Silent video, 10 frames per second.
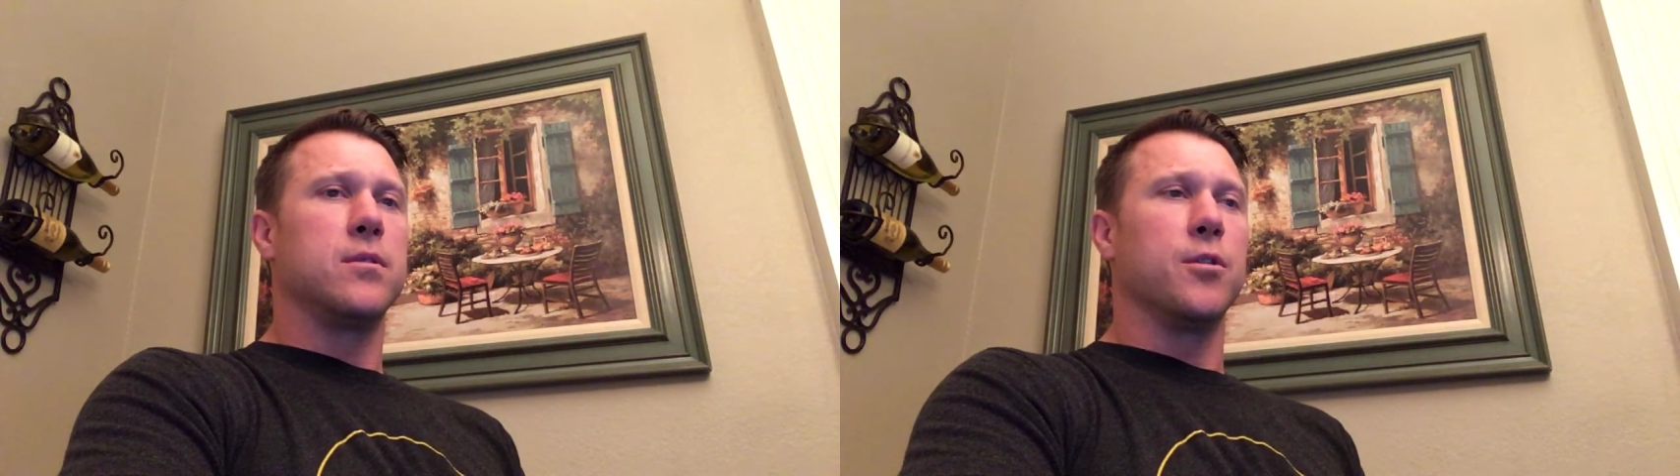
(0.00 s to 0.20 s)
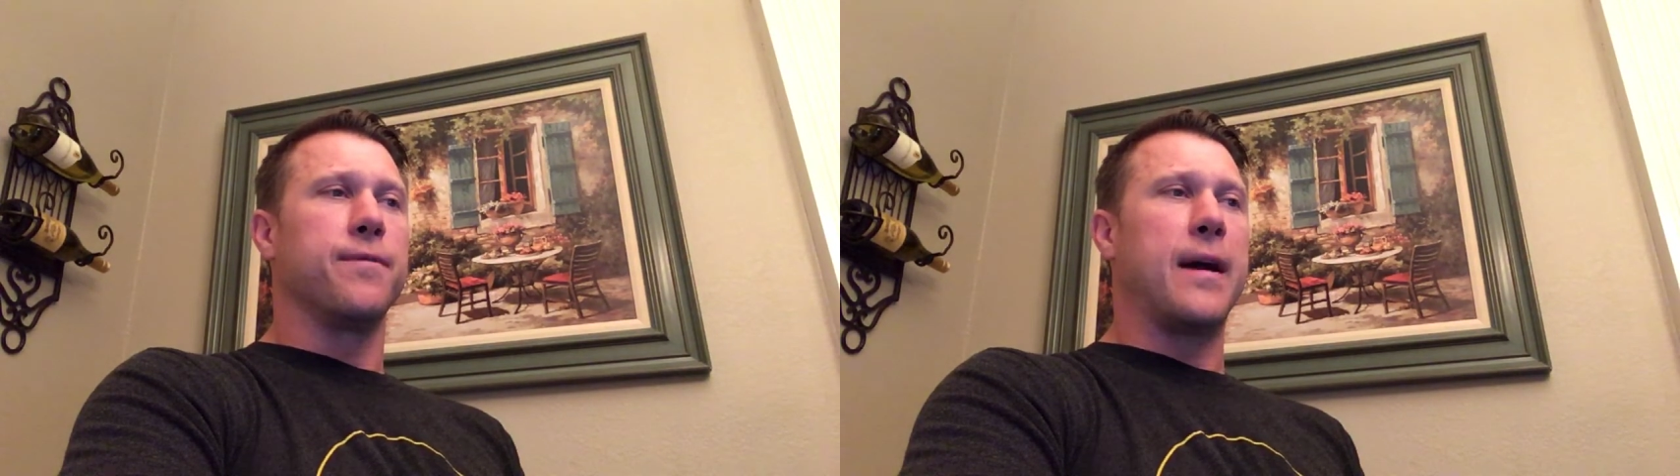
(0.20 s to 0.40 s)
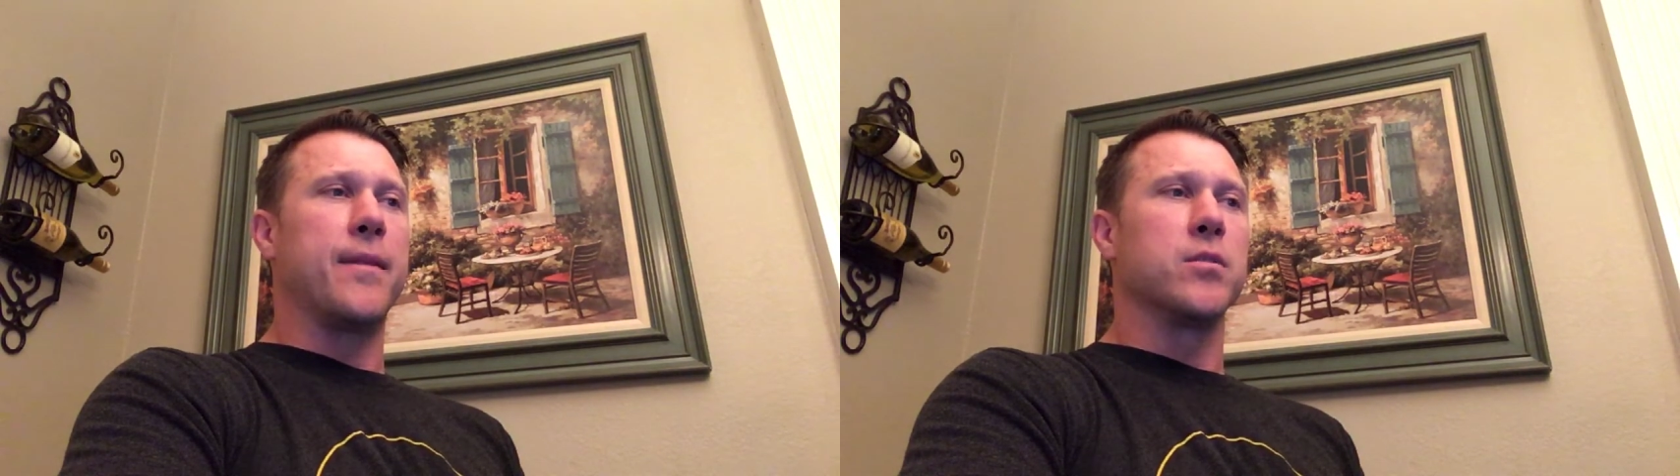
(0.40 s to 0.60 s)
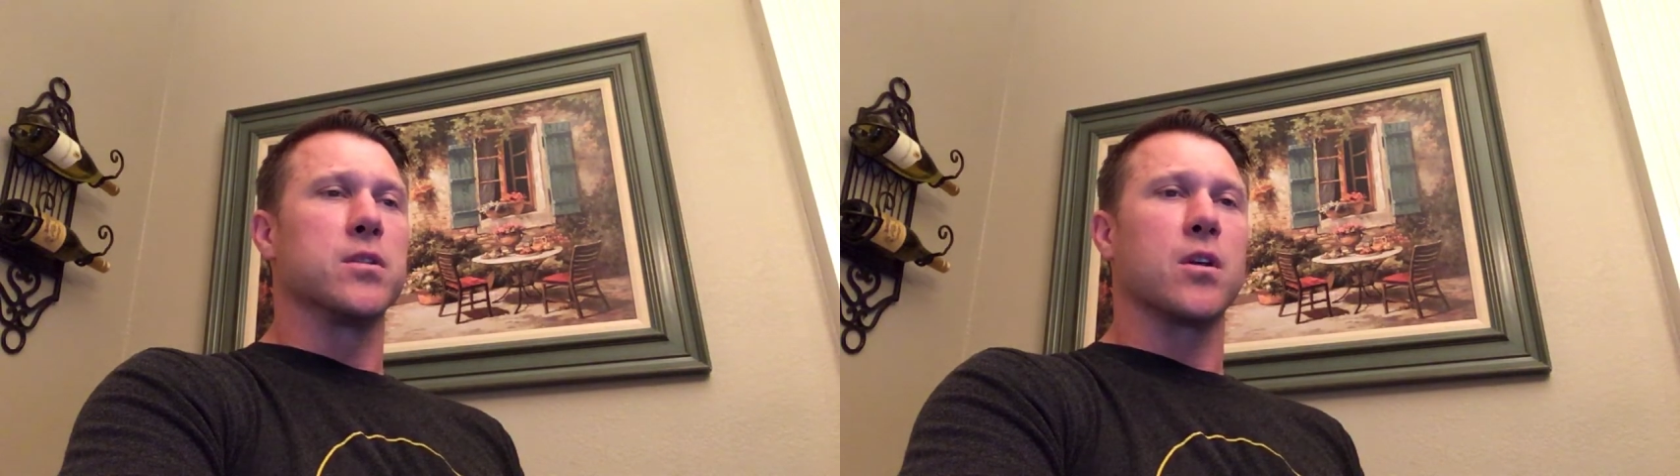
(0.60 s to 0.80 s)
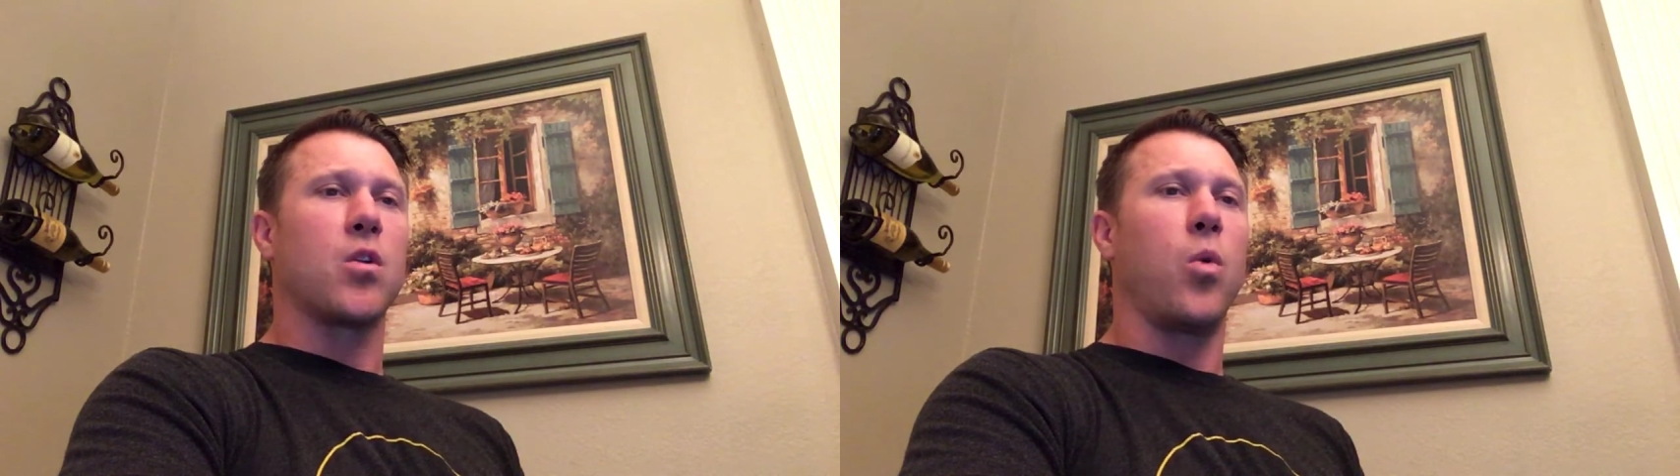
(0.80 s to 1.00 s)
You'll find those
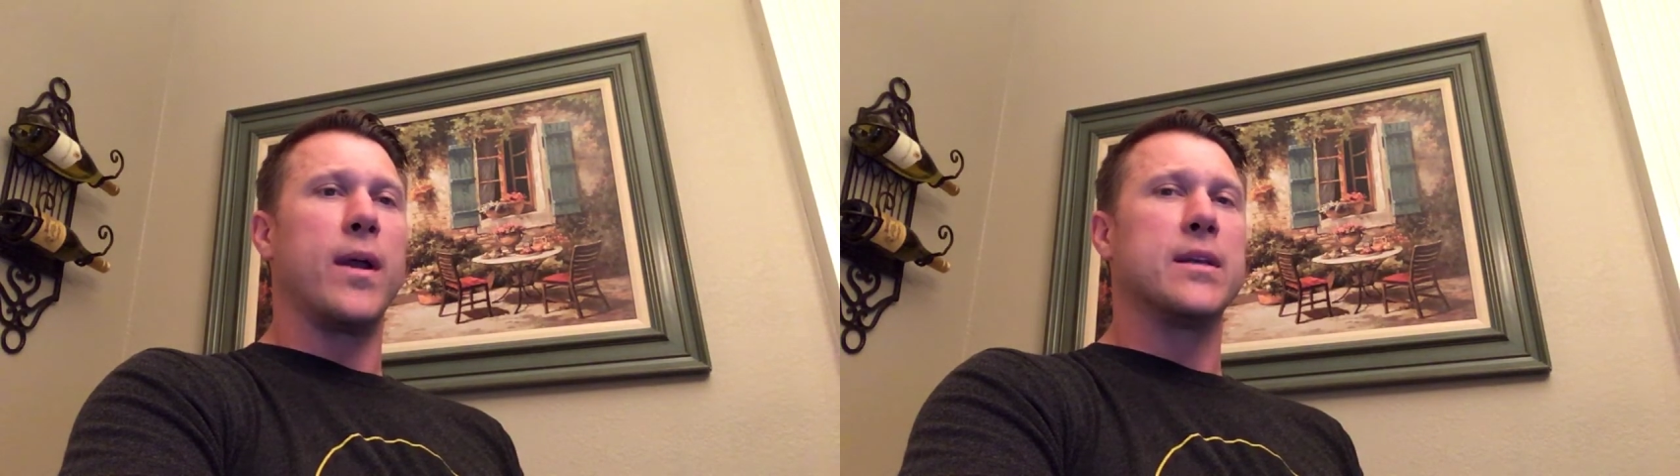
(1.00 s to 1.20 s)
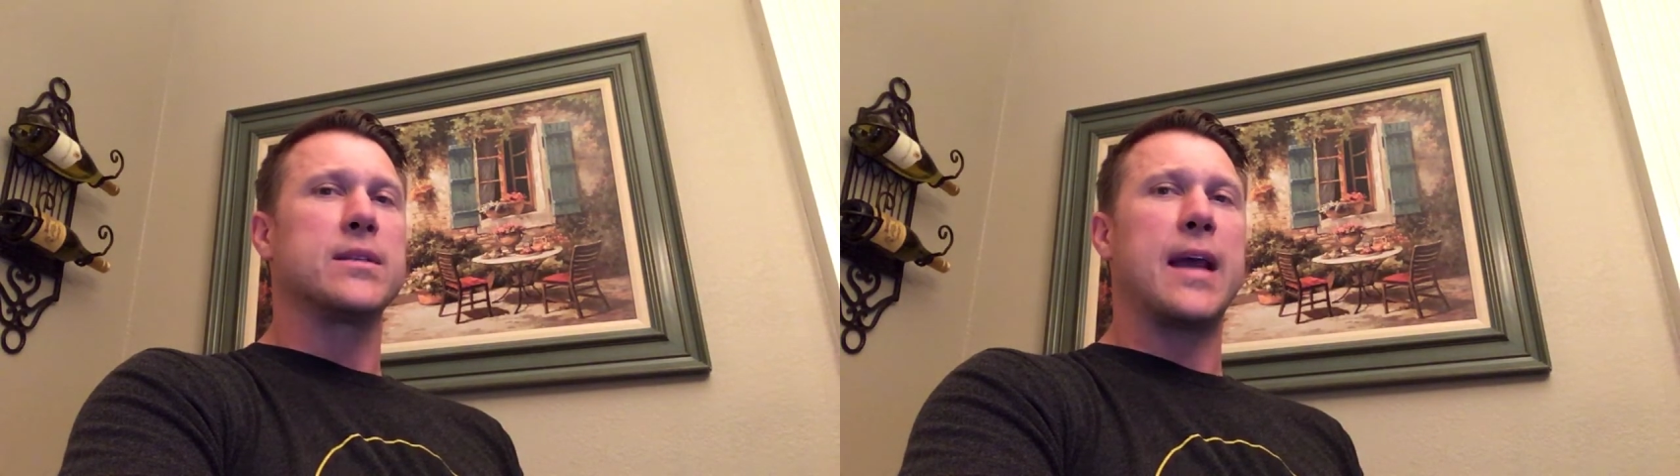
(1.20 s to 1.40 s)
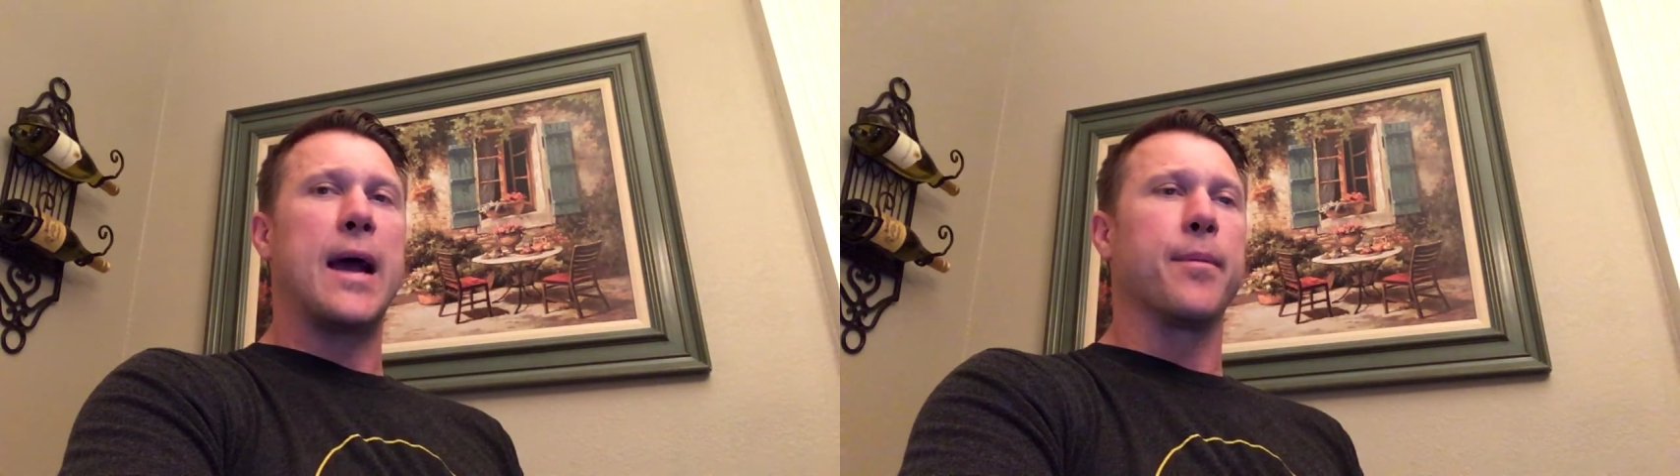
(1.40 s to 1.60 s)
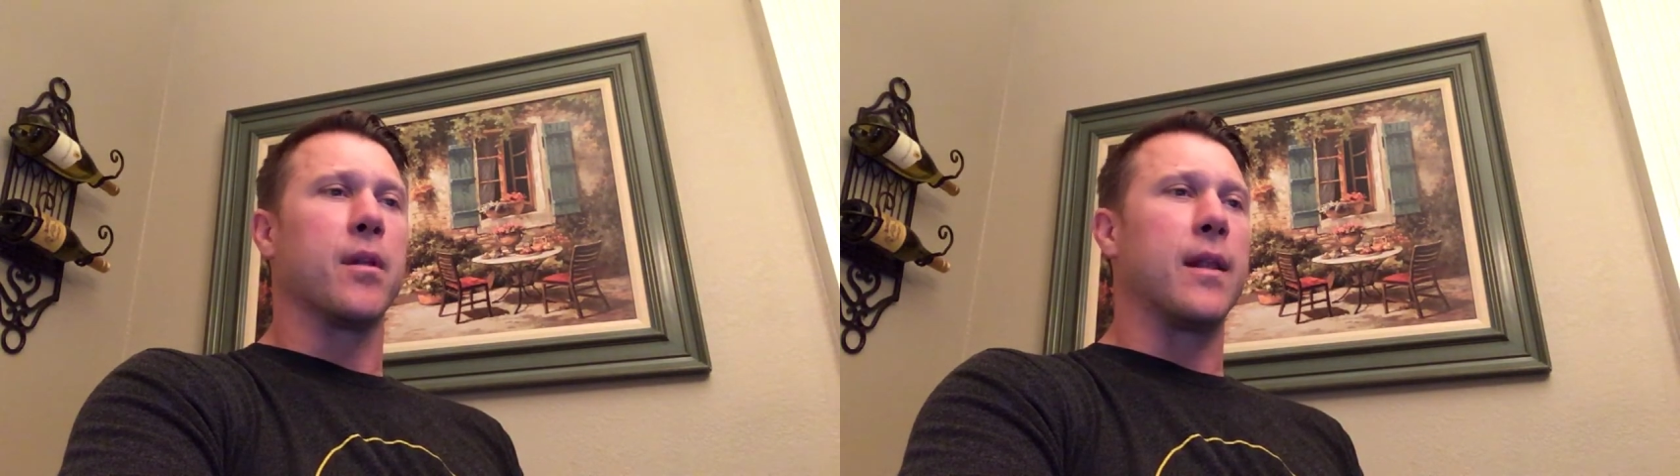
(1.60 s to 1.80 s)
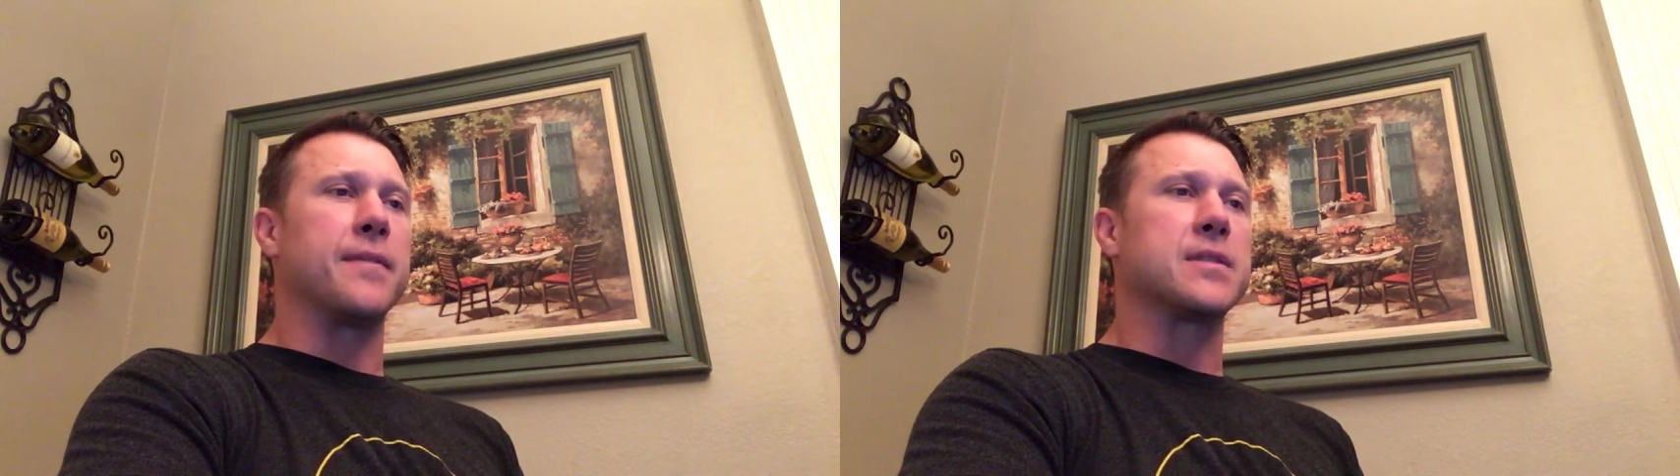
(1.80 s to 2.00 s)
on the quiz tab on
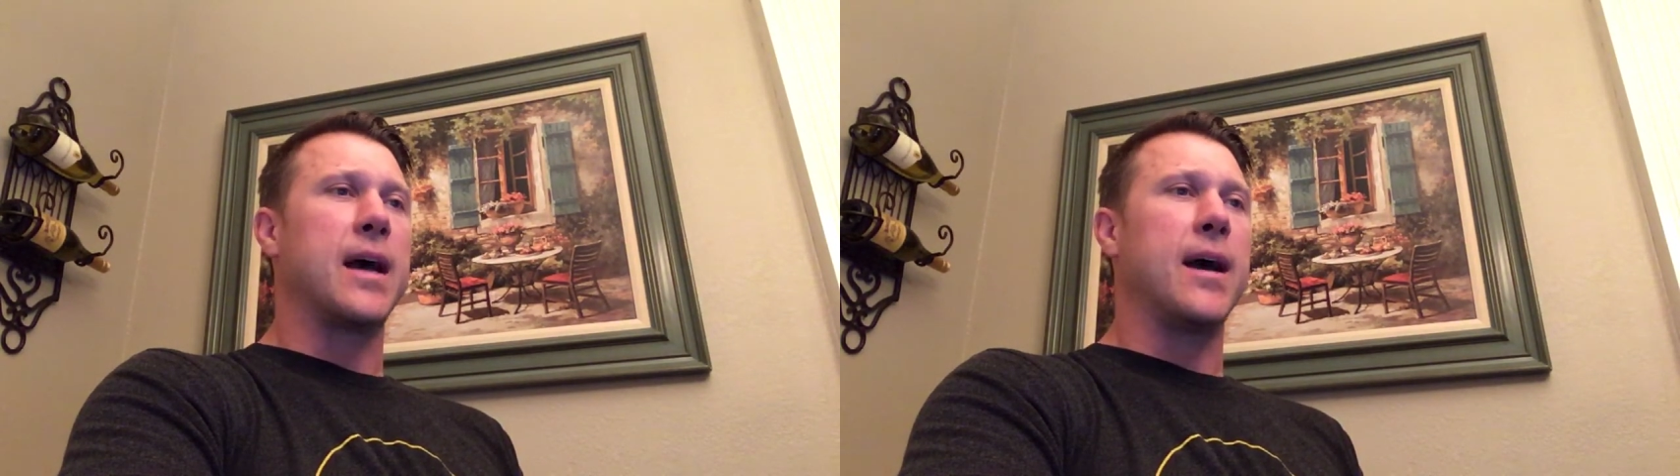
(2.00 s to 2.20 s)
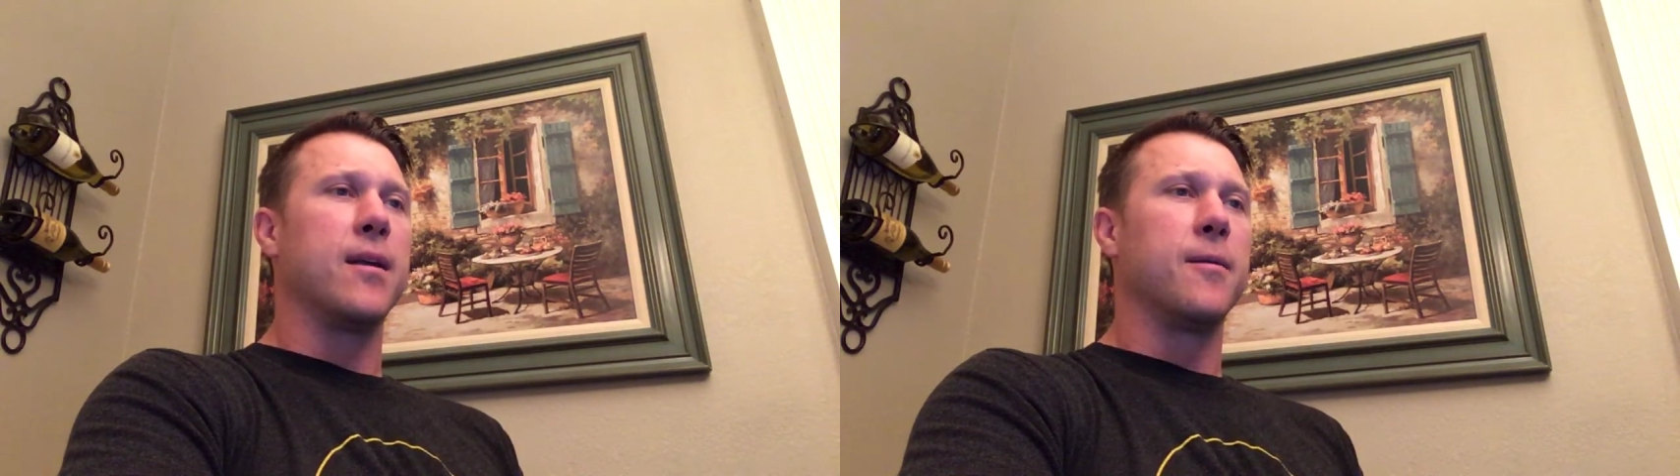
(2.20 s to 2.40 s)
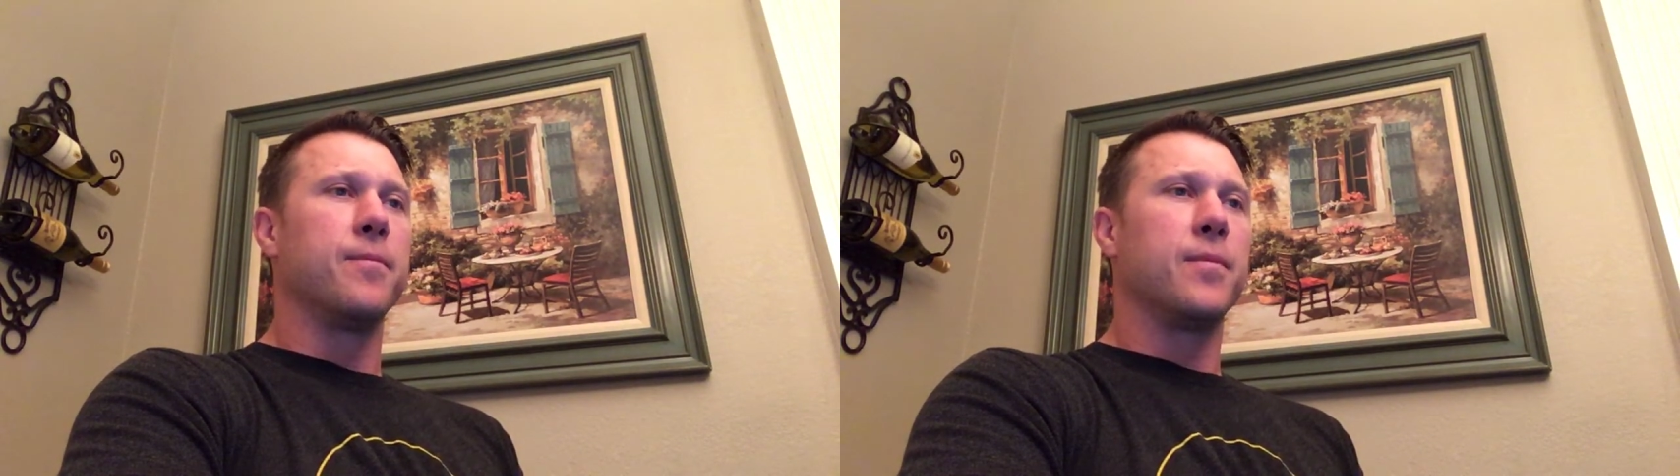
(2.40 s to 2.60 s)
the left side.